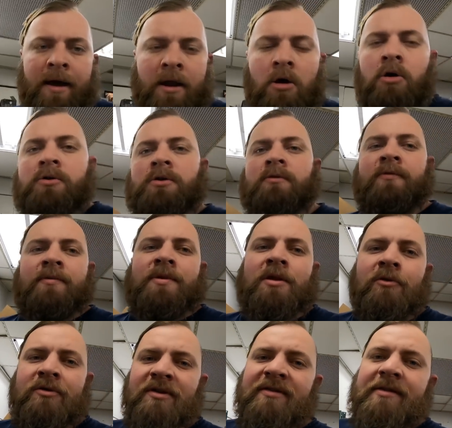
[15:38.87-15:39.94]
And also from there,
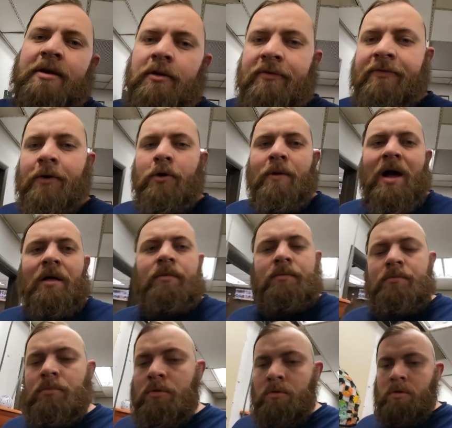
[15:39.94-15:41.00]
there was a sealed photo
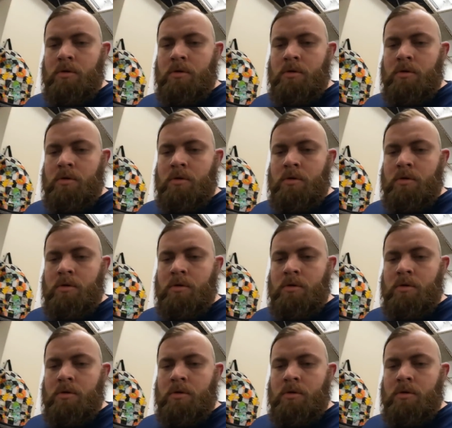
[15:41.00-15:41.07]
album,